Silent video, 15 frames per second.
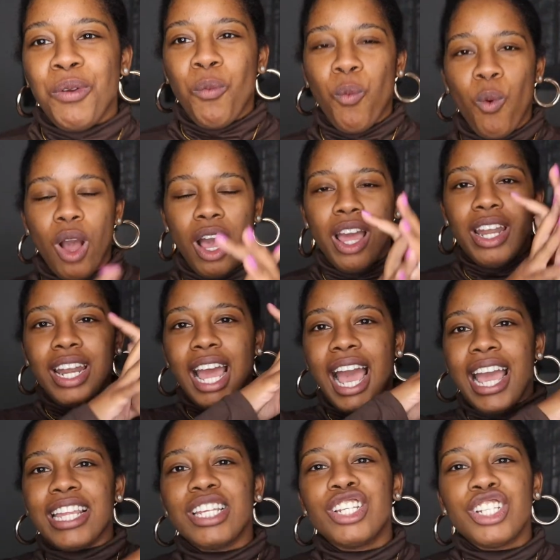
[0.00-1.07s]
everyone.
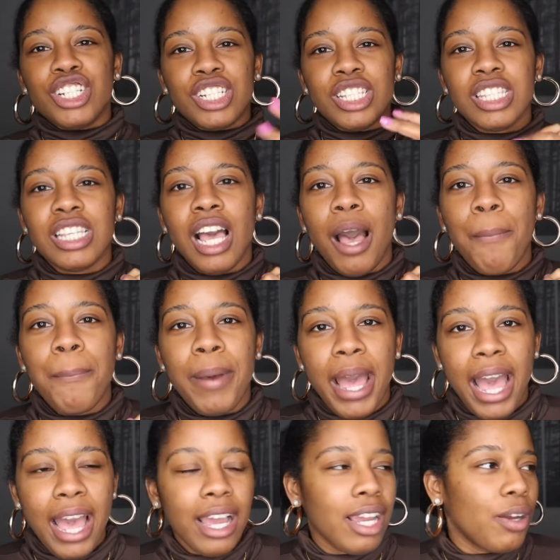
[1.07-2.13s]
I just got
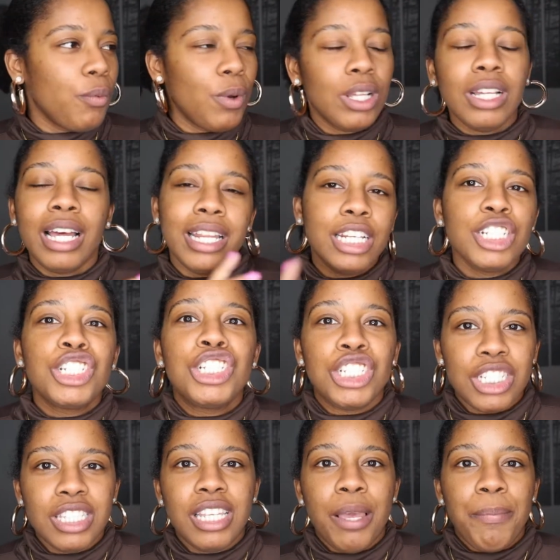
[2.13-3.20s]
back. Well, I didn't
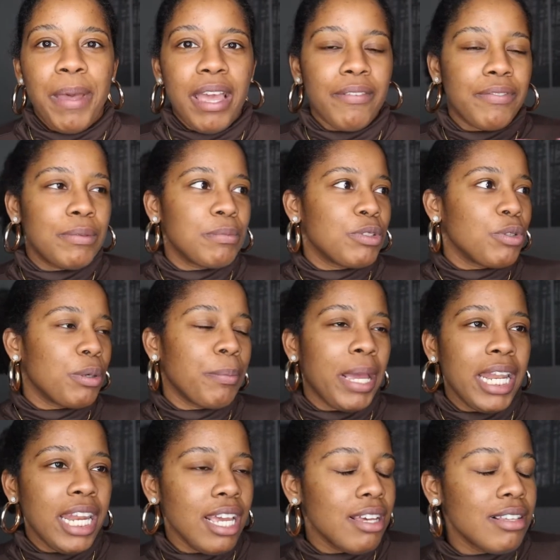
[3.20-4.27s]
just get back from doing
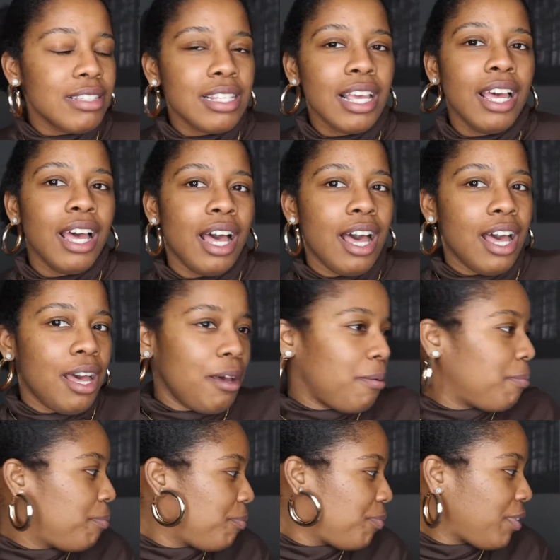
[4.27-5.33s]
my nails.
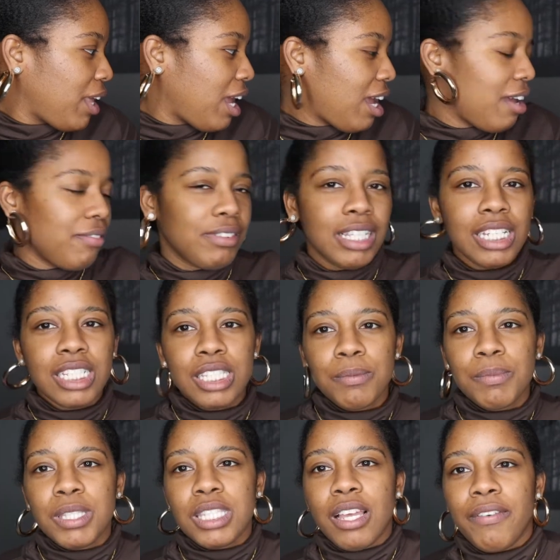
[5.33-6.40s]
Um, I have like
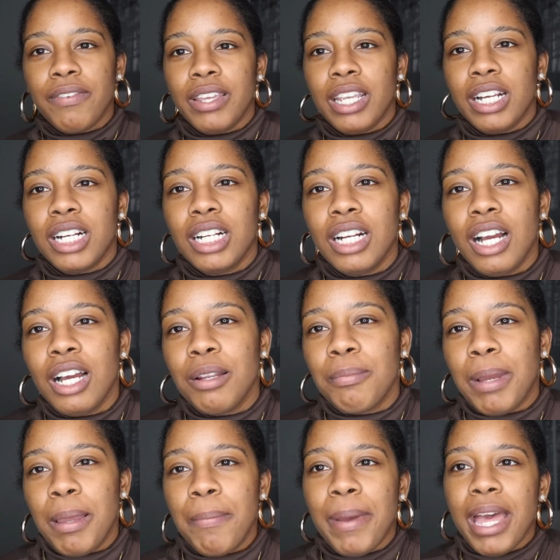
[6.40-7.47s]
some stuff here
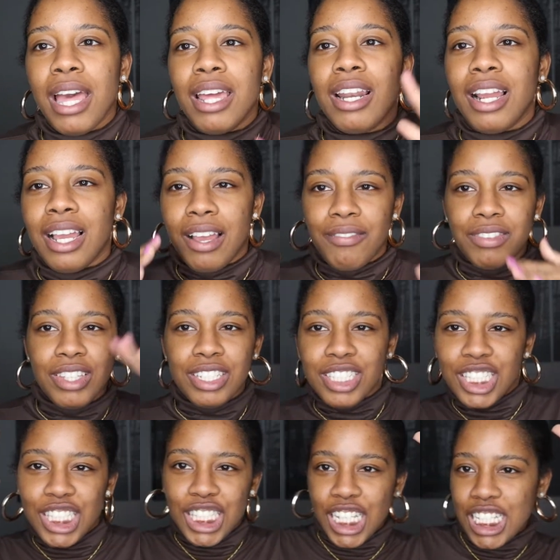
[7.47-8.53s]
on my bed. I have
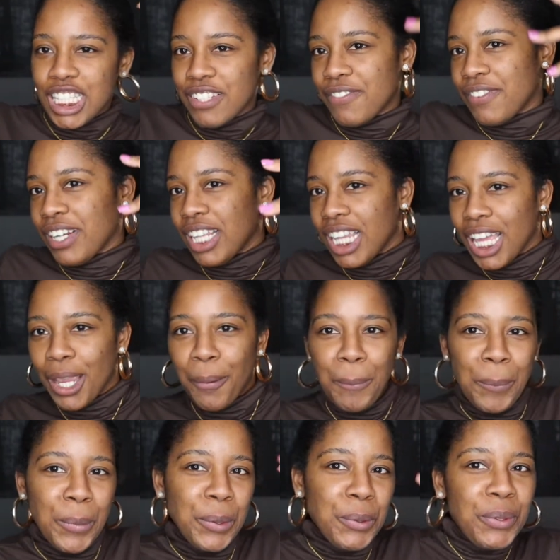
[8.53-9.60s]
the a different like
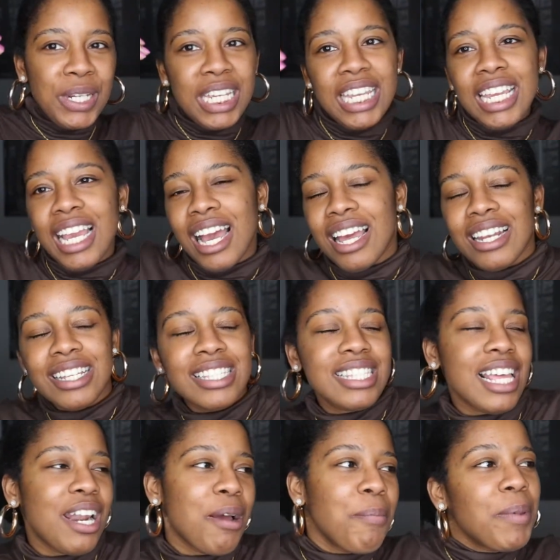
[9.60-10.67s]
moody kind of
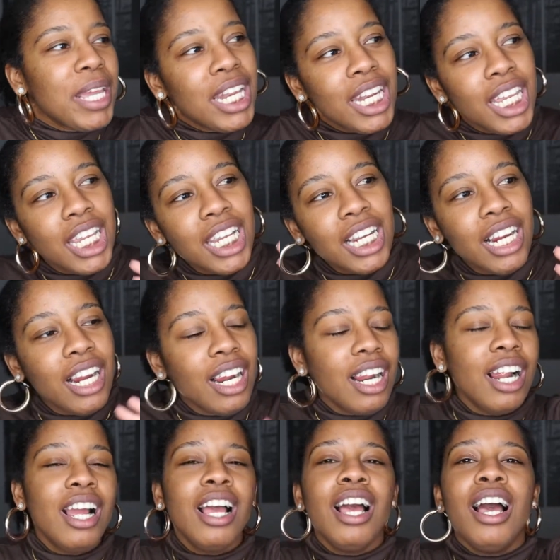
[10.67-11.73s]
setup in
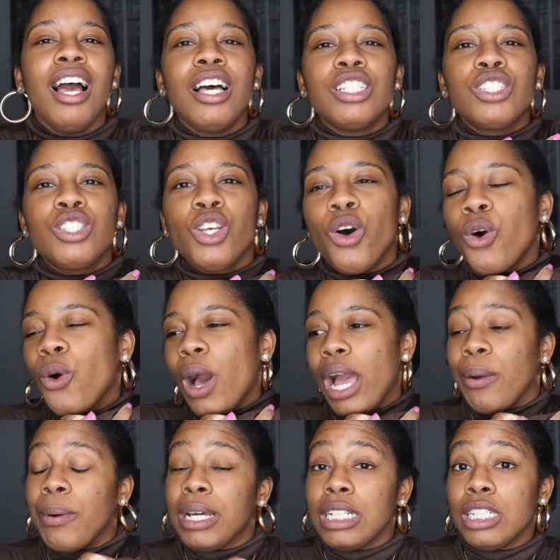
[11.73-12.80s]
here. So
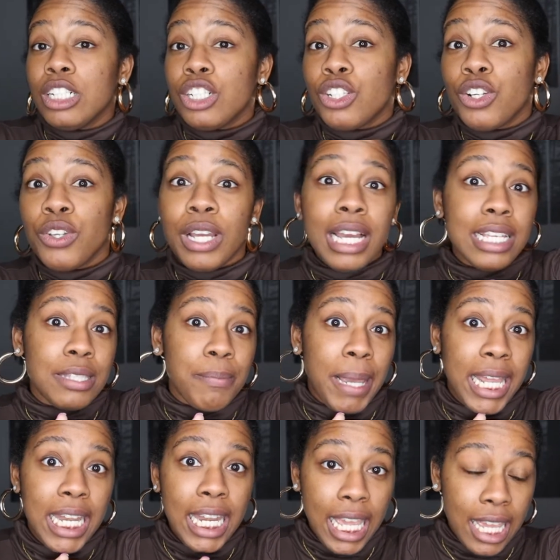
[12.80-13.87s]
I wanted to show you guys
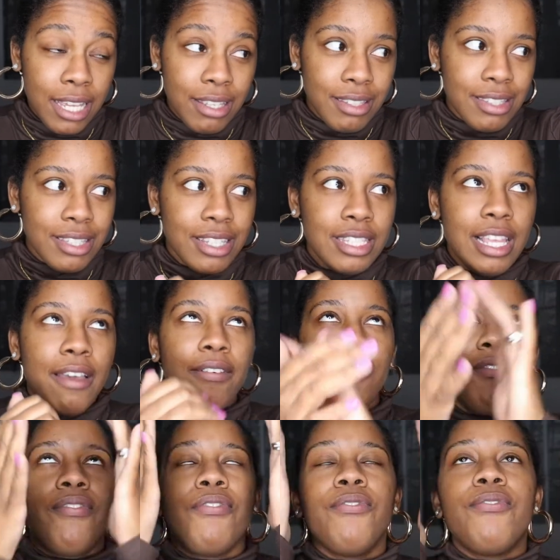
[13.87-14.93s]
my nails because I
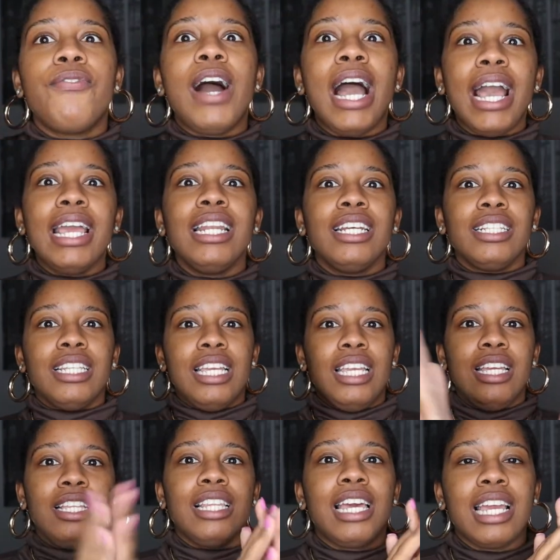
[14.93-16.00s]

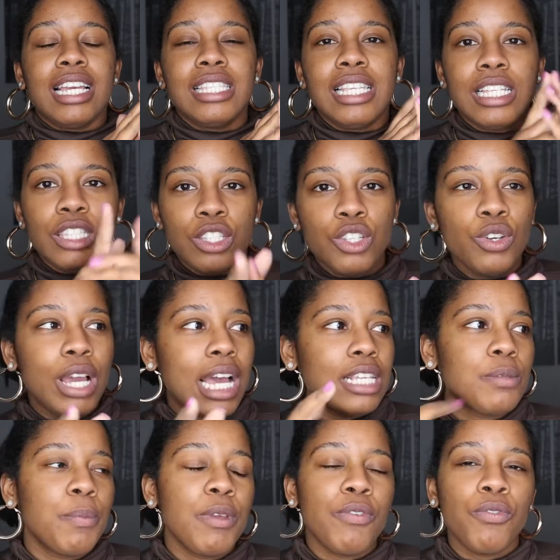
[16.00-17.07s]
finally, like I said to you
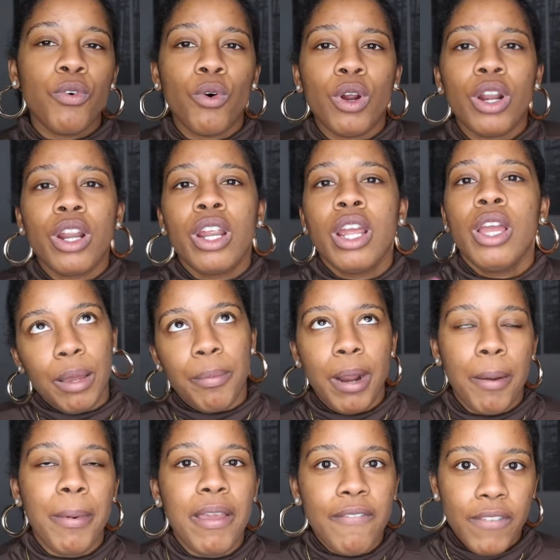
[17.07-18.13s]
guys before, I
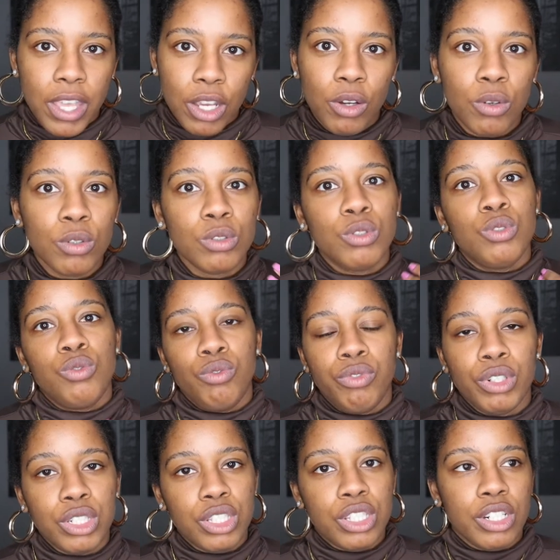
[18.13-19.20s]
brought my vehicle for